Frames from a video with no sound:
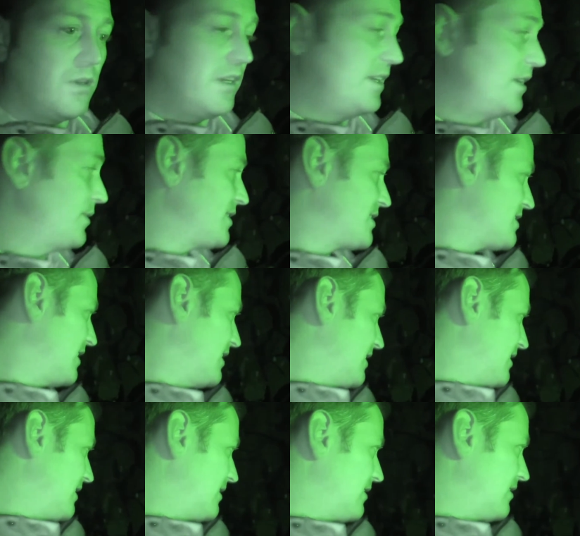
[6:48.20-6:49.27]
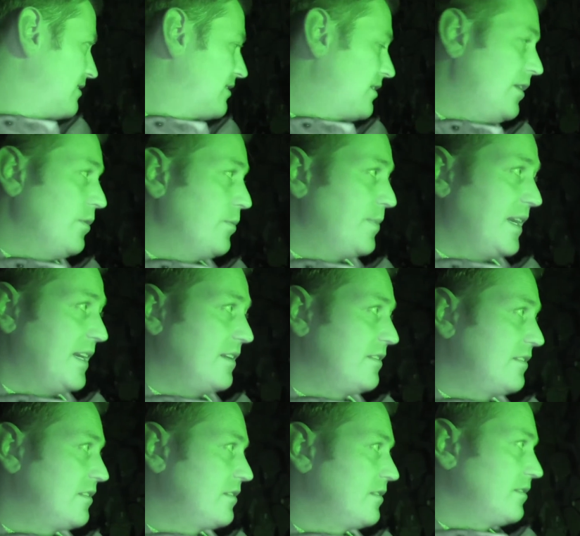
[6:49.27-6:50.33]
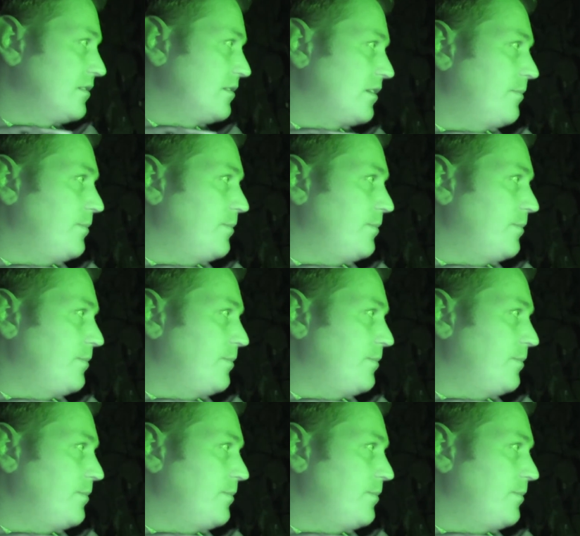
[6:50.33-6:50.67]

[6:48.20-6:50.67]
what, I know it's a cold place. Mm, that